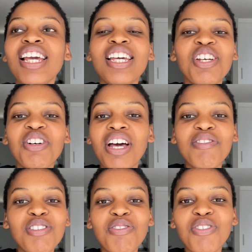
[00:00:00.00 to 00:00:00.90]
He'll
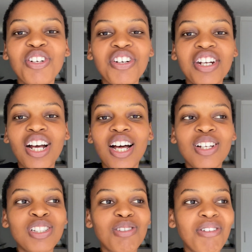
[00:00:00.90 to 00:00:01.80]
have to figure it
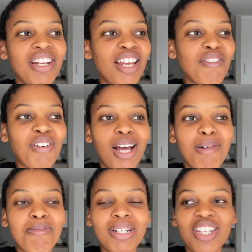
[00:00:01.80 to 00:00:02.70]
out
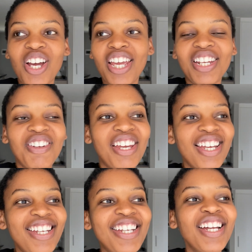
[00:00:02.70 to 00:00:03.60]
whenever. But yeah,
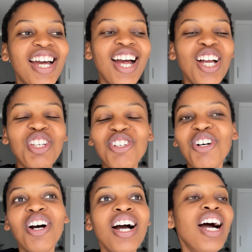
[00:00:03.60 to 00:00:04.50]
anyway,
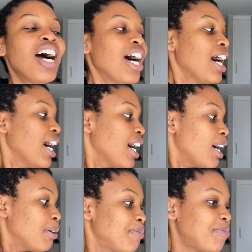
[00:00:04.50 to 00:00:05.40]

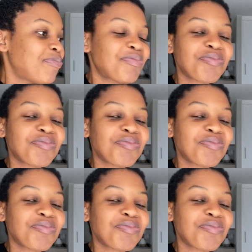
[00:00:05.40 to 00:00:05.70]
so